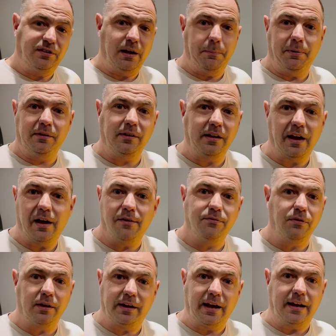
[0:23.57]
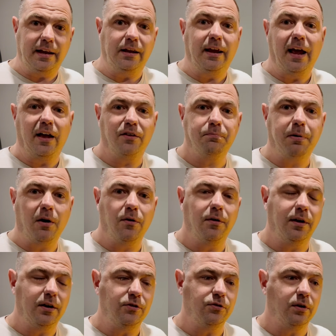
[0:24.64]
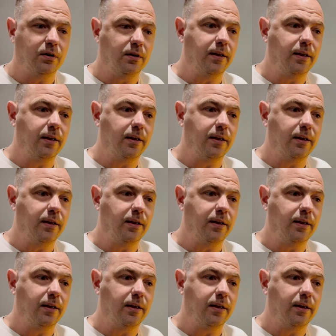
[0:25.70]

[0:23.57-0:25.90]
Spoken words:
typically have like any gas-powered engine.